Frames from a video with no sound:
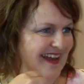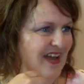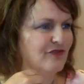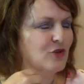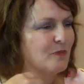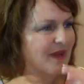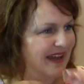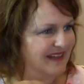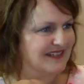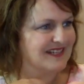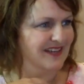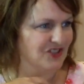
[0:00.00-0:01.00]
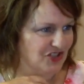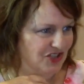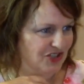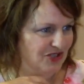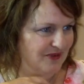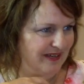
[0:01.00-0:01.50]
if you'll pay
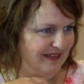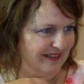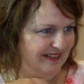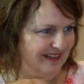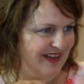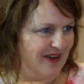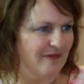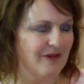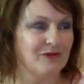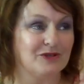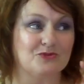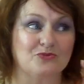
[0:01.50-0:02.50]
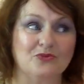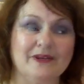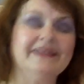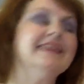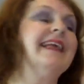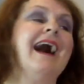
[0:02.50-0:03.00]
attention to it, whether it's
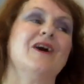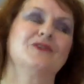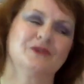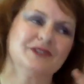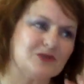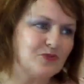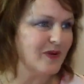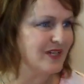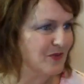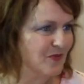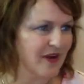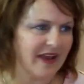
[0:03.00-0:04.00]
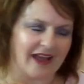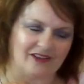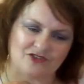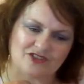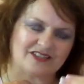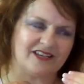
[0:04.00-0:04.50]
really loud or it's whispering,
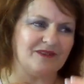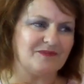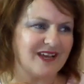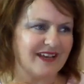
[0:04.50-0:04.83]
and you just keep